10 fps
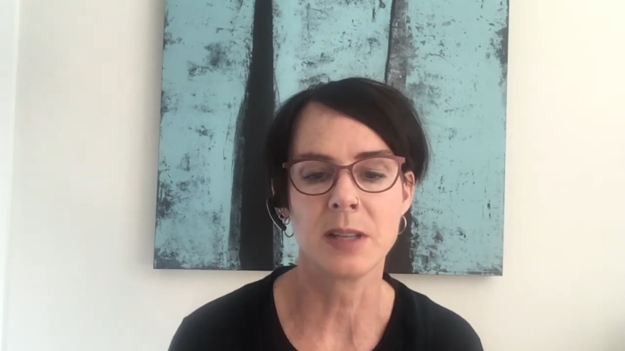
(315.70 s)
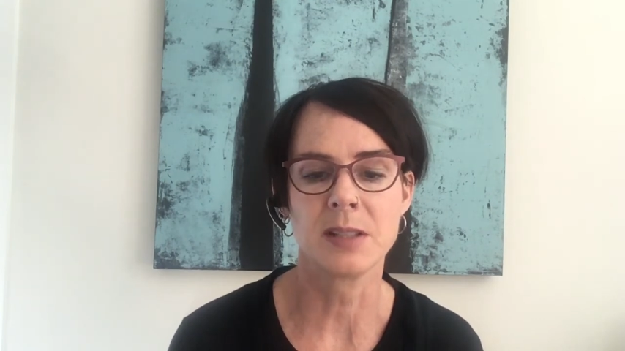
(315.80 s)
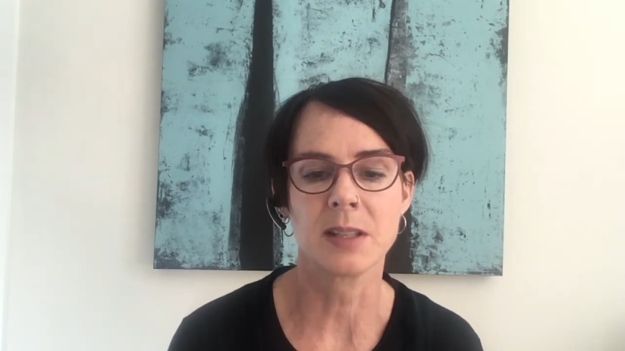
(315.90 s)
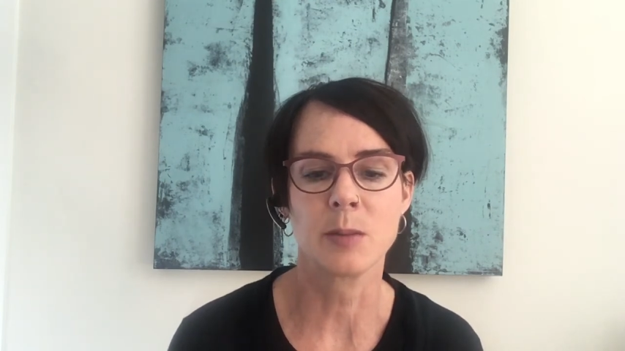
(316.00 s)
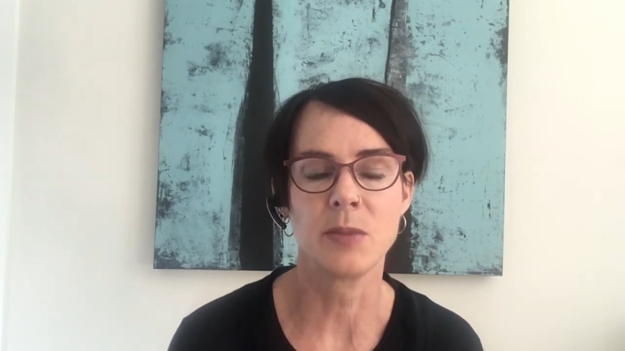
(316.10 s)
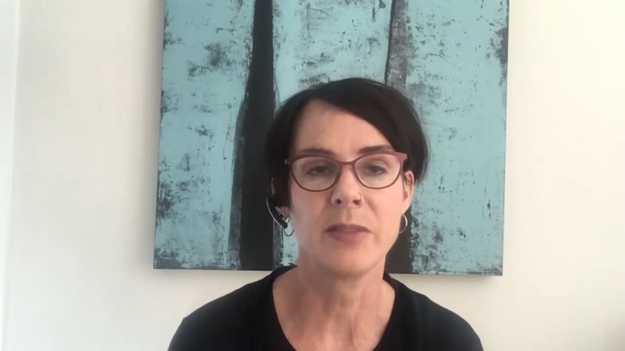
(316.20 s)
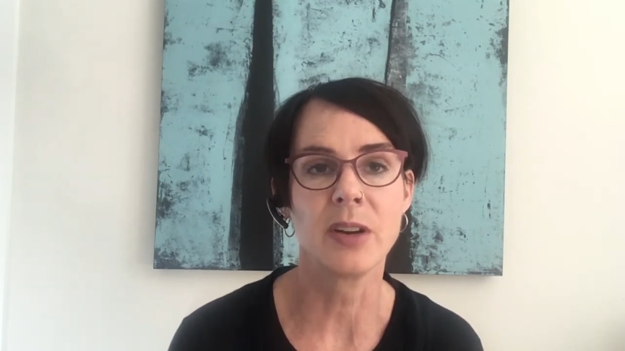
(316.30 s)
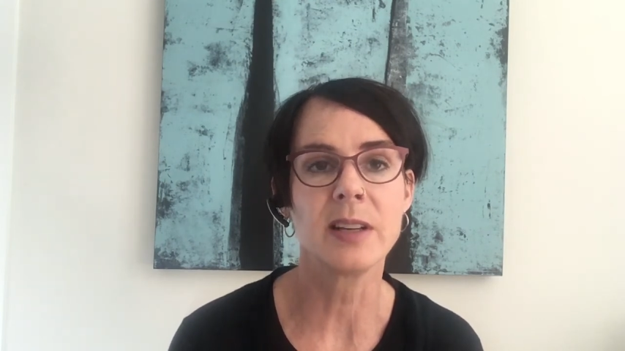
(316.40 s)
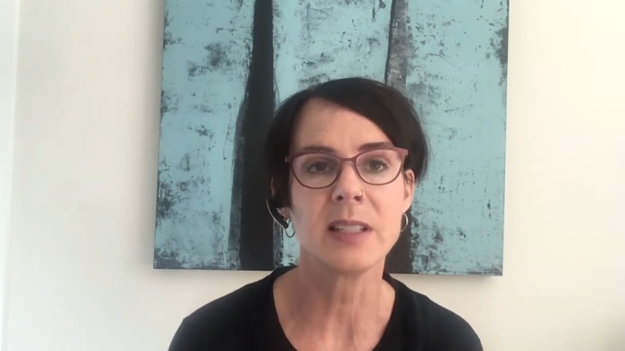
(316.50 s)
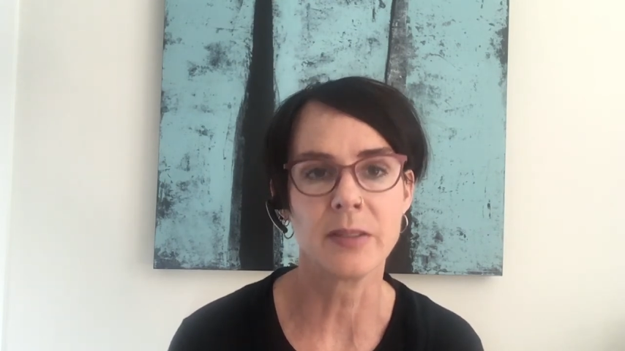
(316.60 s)
to us, it can
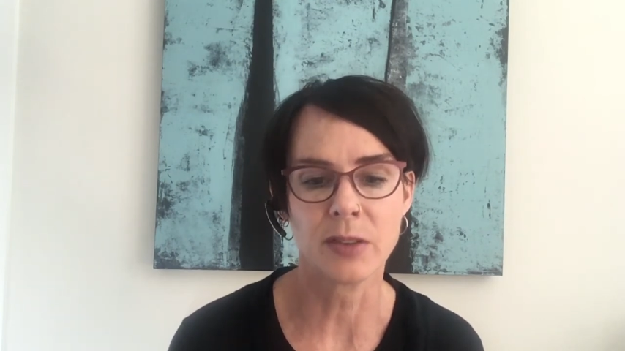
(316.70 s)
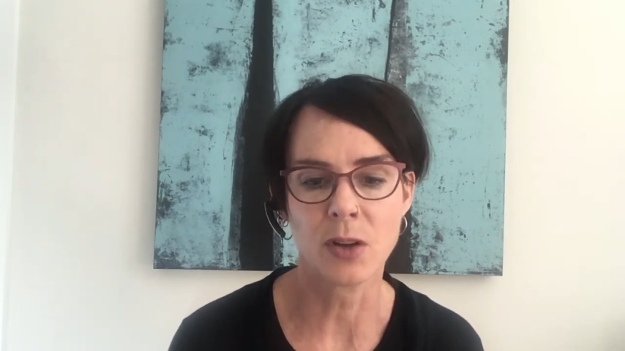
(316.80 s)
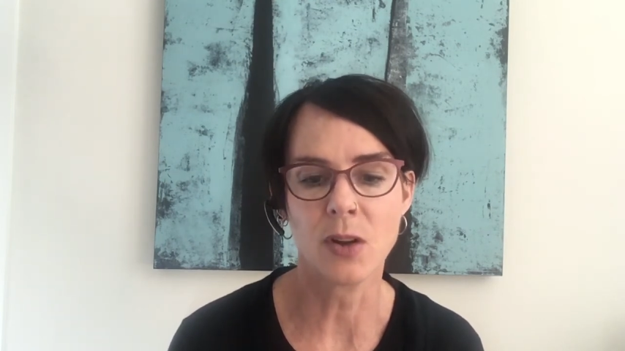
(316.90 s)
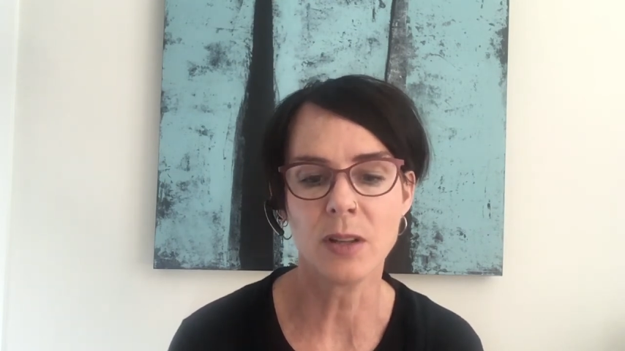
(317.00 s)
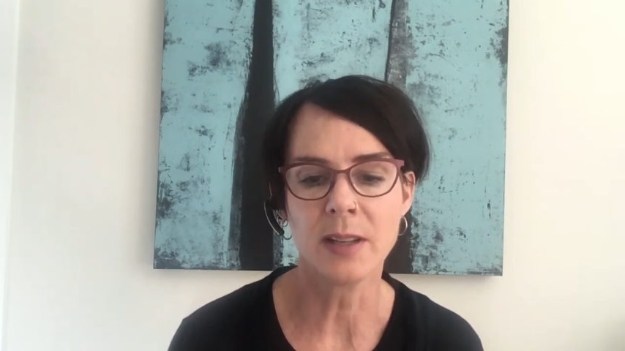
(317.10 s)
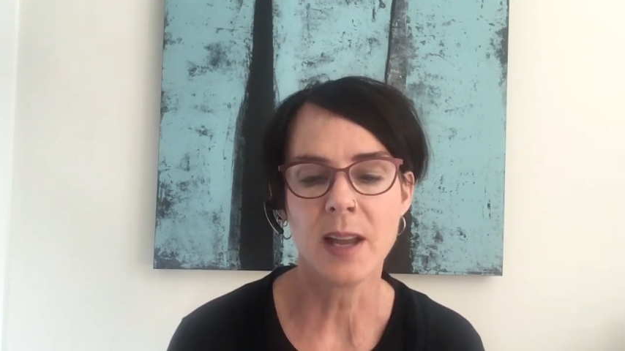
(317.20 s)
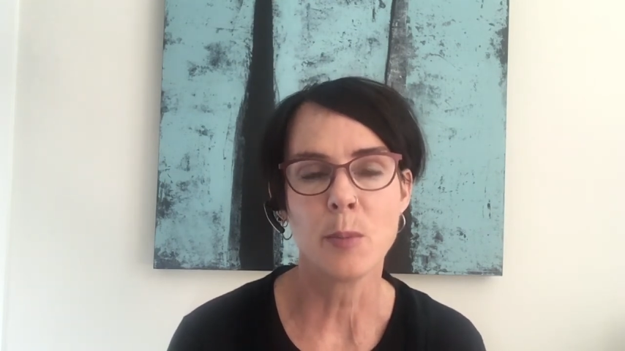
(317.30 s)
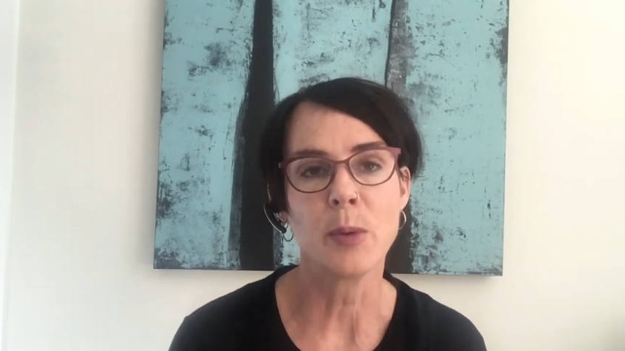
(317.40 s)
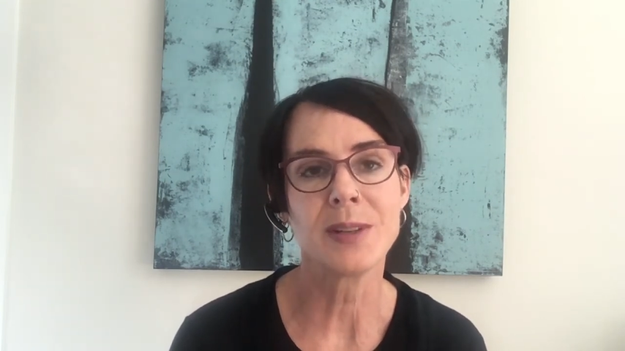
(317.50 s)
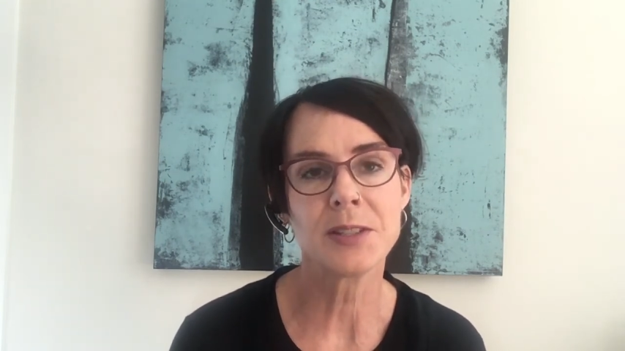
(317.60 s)
be very difficult,
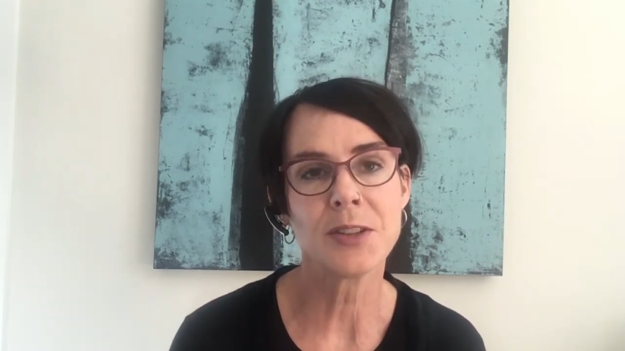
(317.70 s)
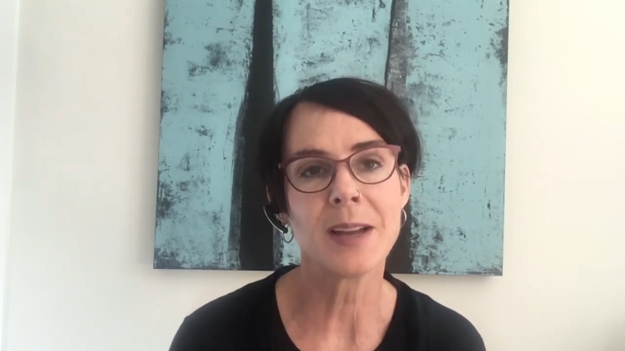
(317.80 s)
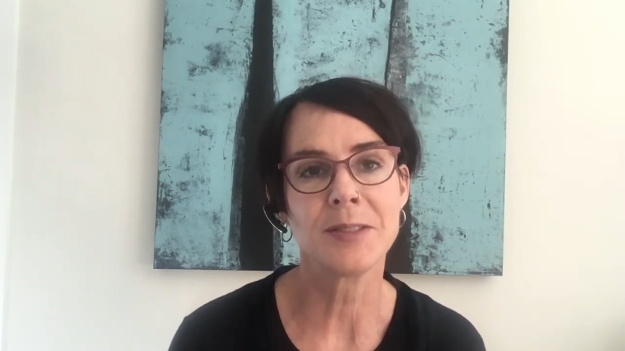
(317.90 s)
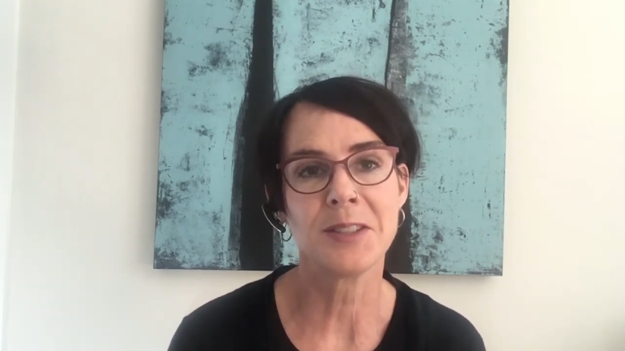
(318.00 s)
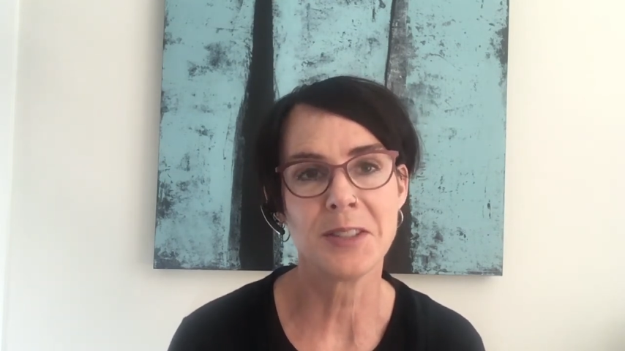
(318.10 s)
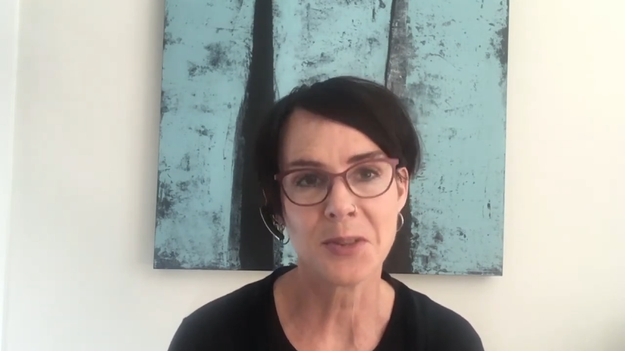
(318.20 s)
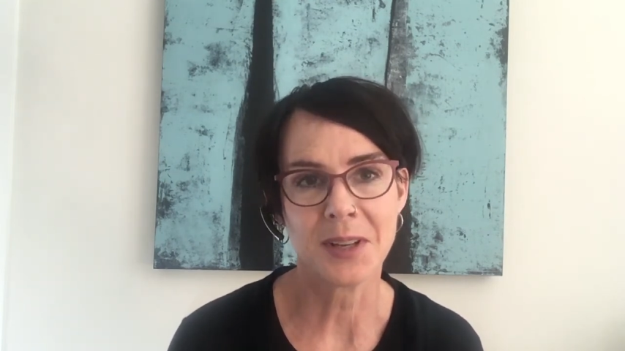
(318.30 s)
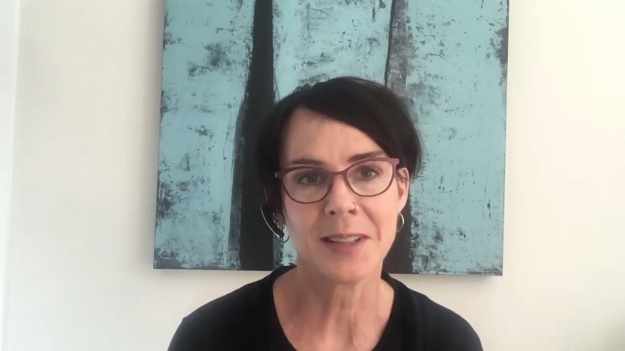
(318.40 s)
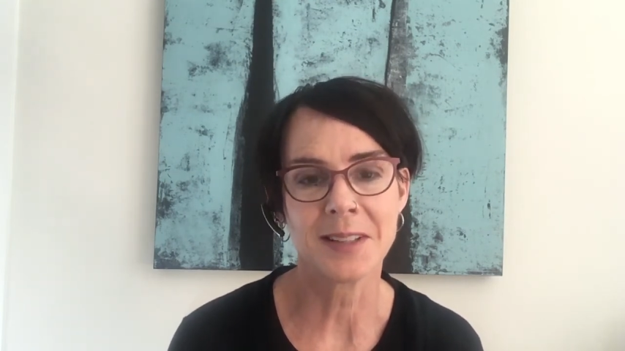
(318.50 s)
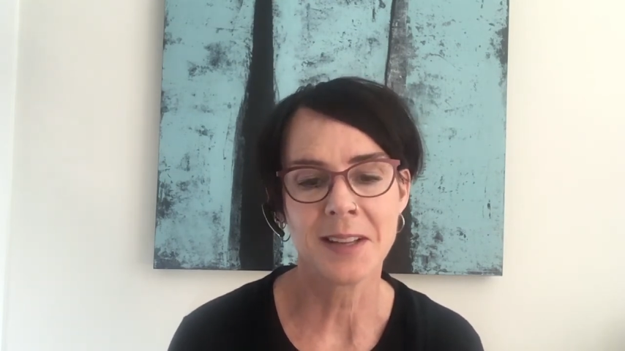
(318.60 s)
but we still have to
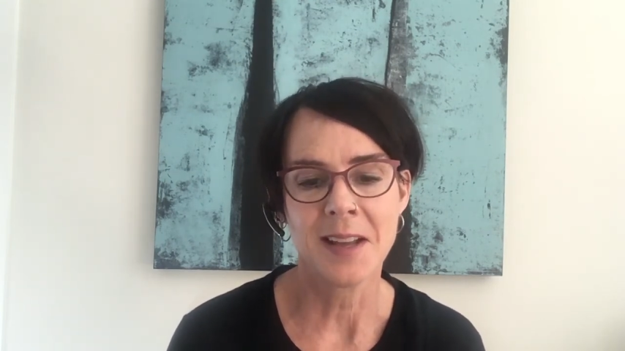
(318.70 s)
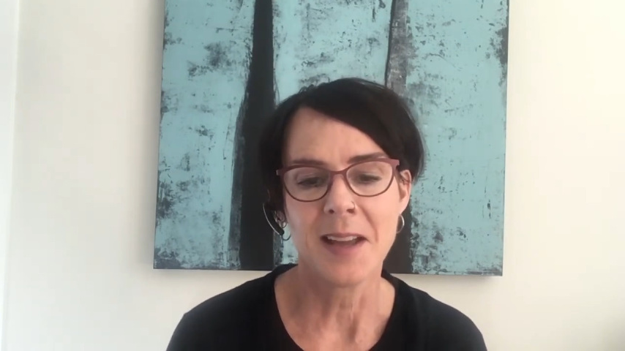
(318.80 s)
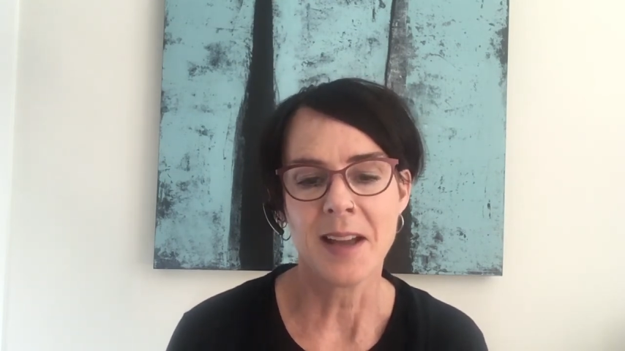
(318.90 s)
do it.